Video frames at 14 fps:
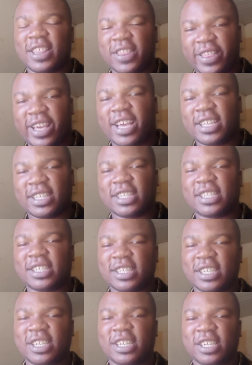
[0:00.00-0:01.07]
that
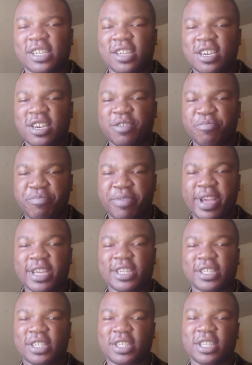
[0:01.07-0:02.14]
the
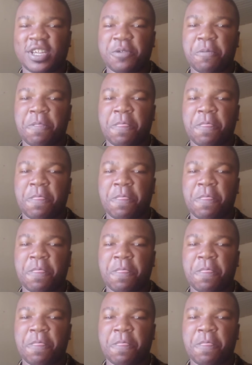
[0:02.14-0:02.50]
best